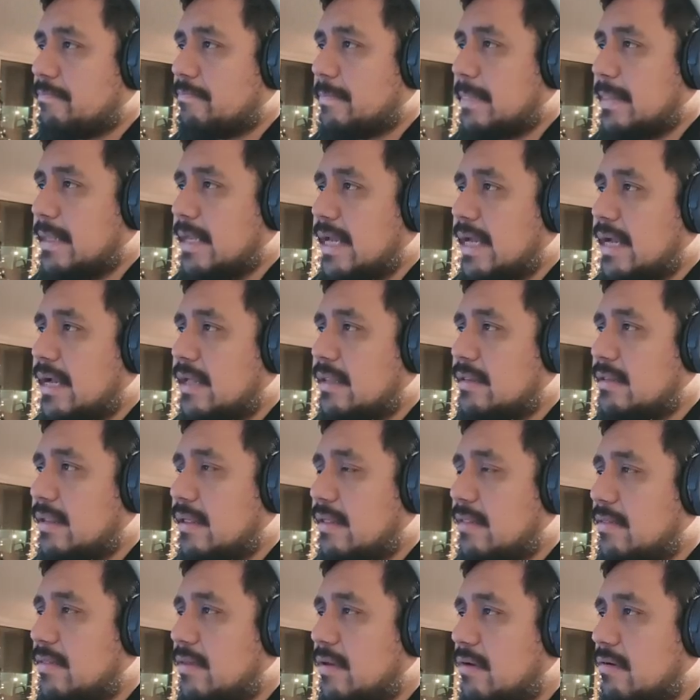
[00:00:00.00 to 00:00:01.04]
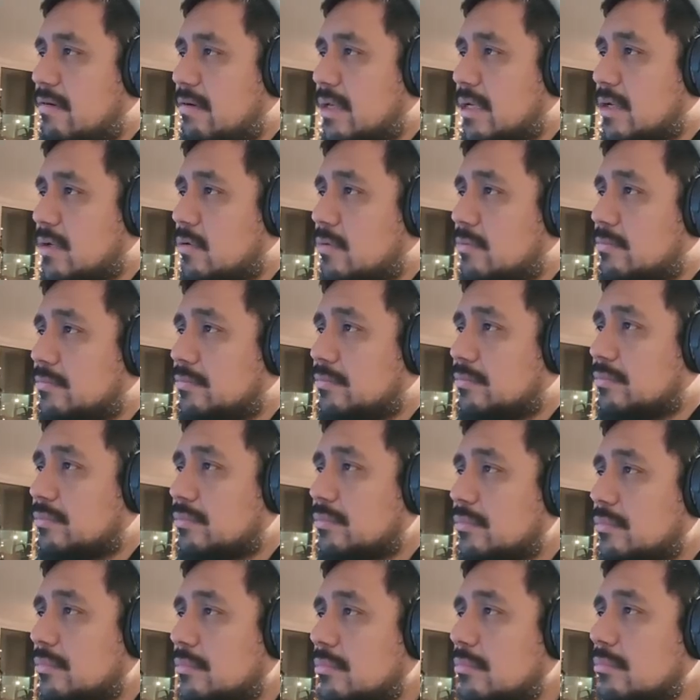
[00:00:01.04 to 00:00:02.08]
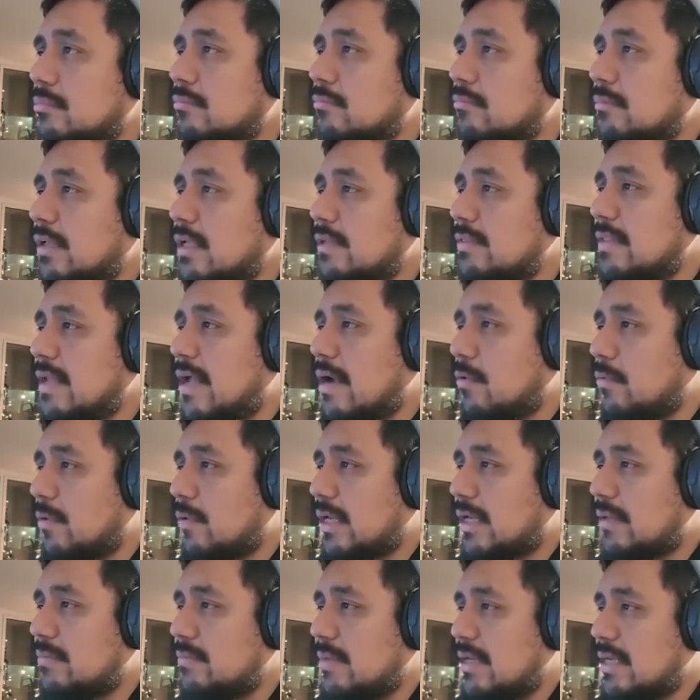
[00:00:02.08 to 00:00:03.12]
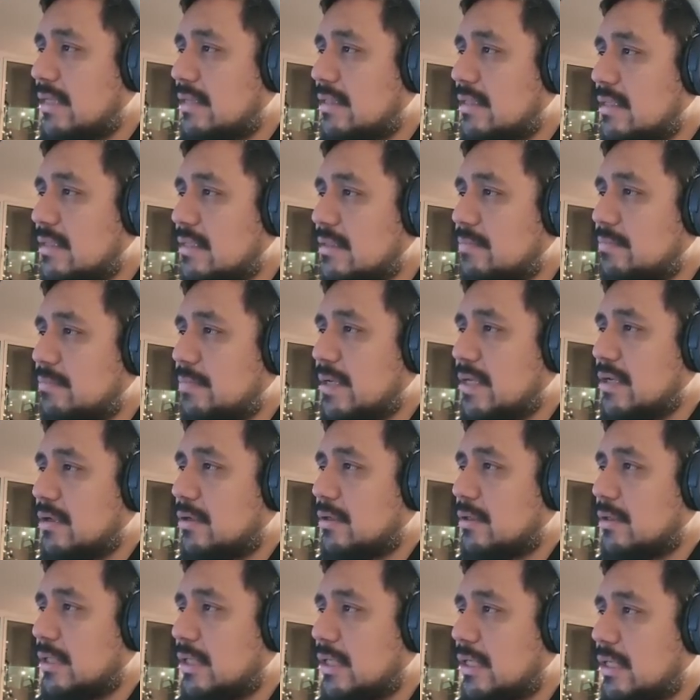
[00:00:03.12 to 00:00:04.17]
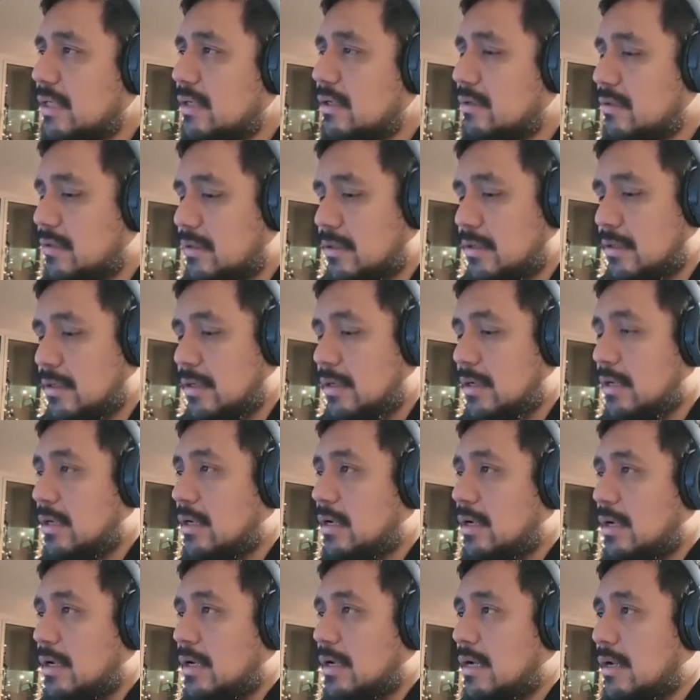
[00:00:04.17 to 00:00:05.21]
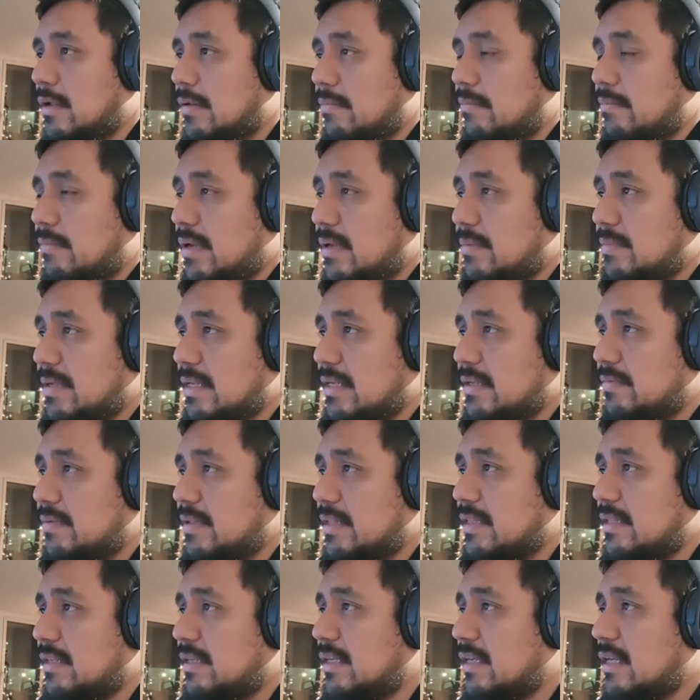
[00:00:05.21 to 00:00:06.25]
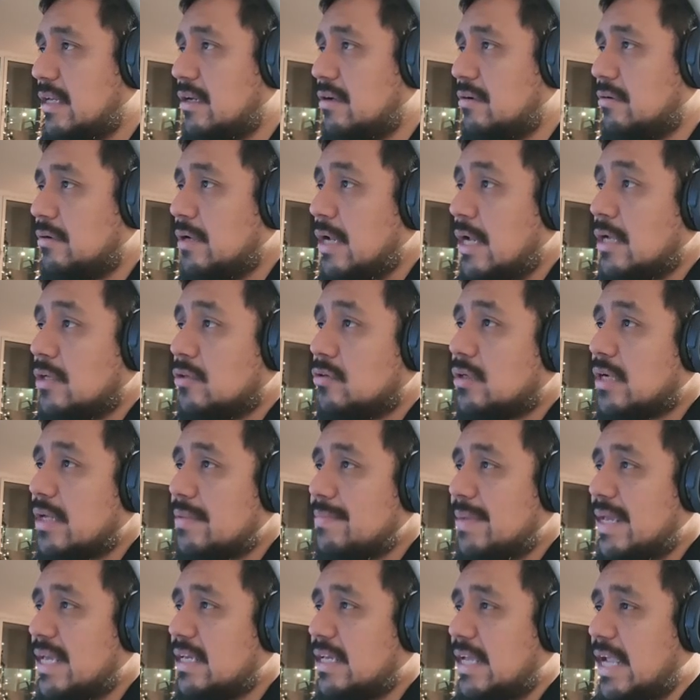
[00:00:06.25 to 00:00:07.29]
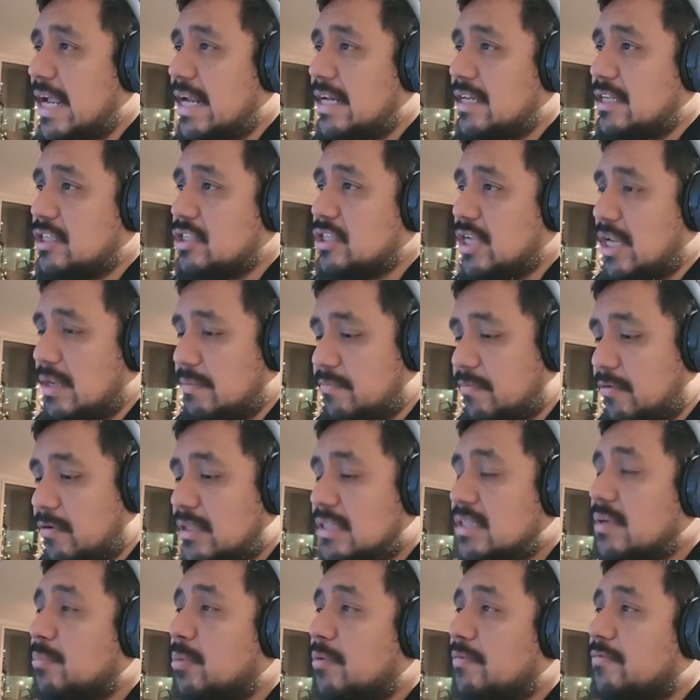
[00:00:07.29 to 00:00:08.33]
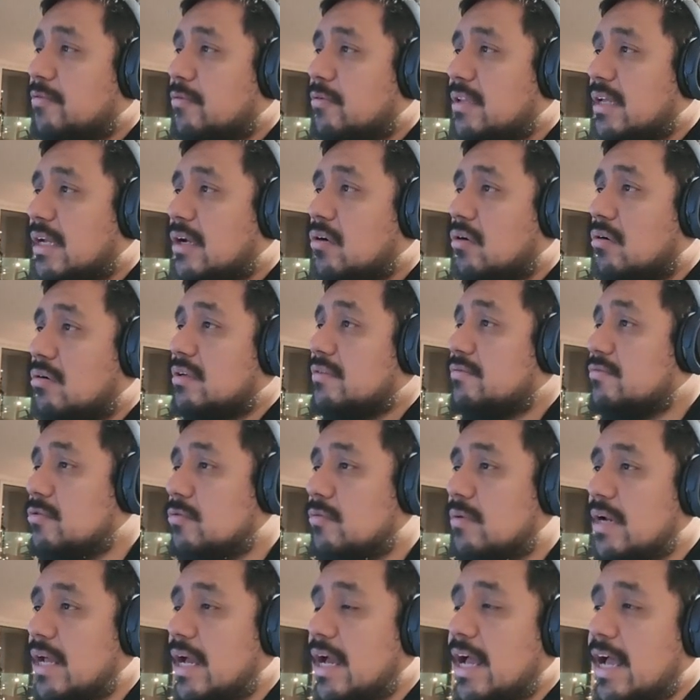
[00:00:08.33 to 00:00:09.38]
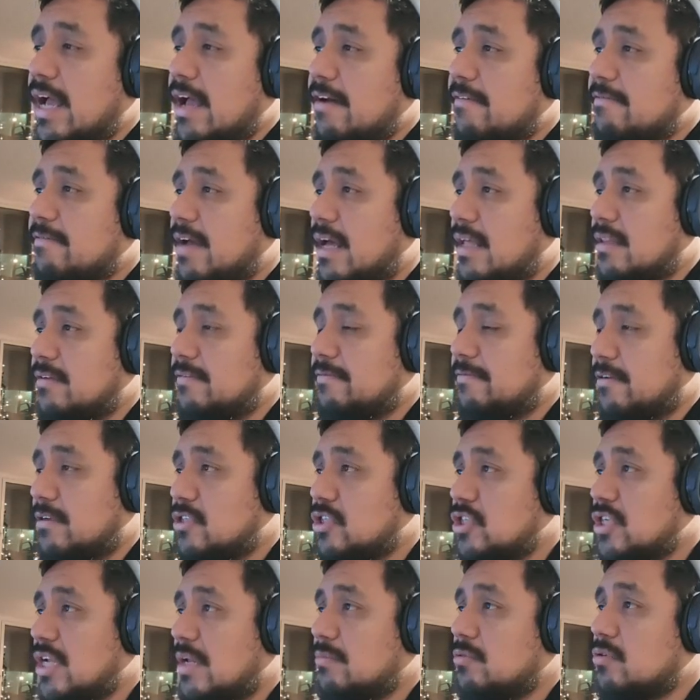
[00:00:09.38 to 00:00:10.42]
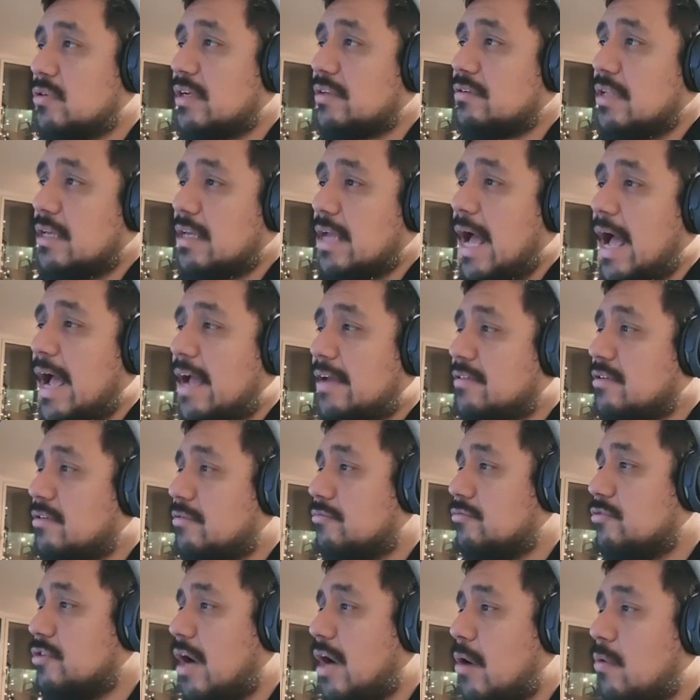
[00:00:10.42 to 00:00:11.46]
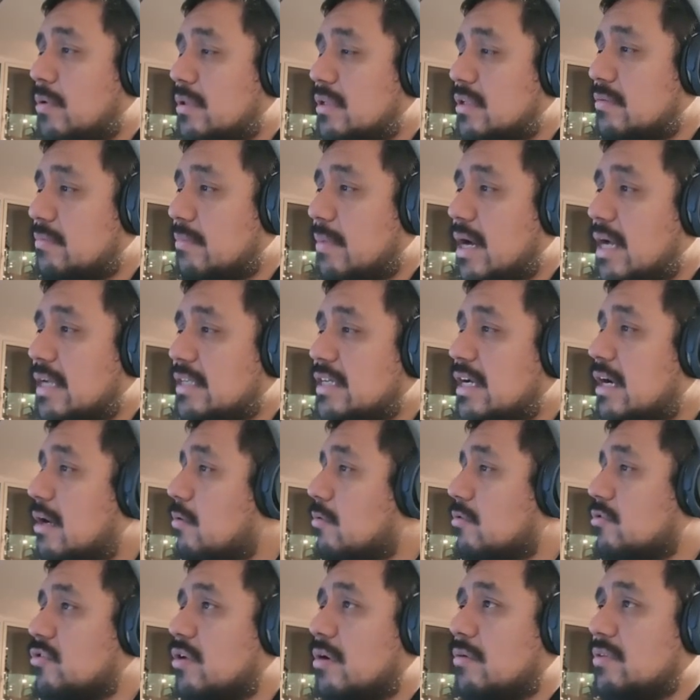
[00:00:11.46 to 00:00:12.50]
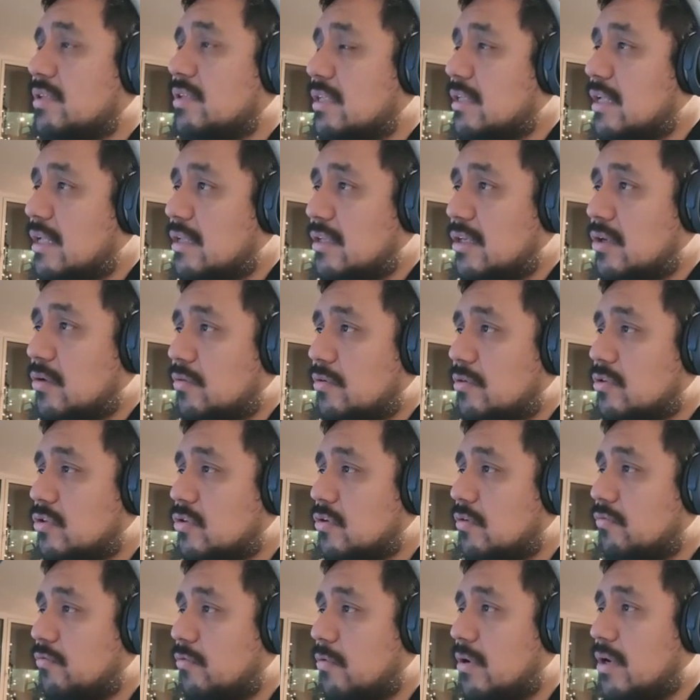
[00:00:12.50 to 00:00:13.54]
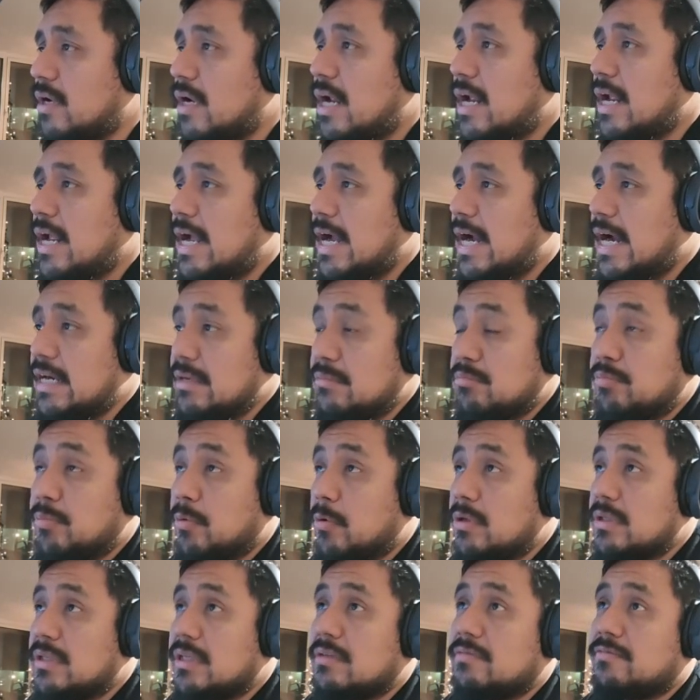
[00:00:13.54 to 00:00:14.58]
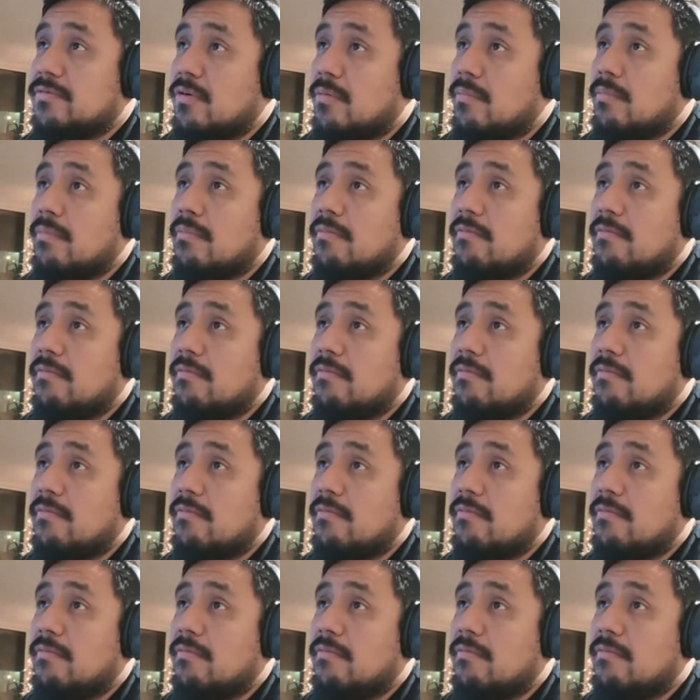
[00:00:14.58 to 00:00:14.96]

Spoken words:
and there we go. Now we can make this bigger here, maybe leave it here. You can make any shape. For example, for the gun, if you want to have a different shape, you can either draw it in Maya or draw it in any other software and import it from